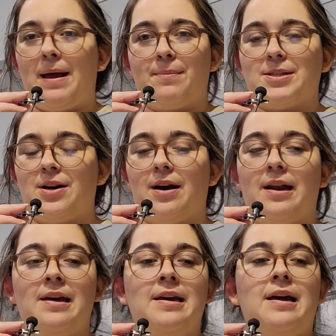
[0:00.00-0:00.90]

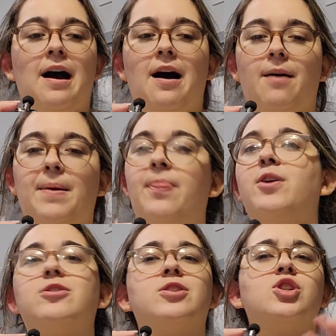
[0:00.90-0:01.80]
Amazon. And
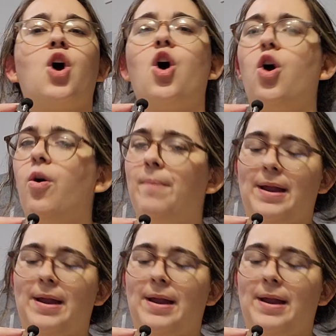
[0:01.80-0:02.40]
there's so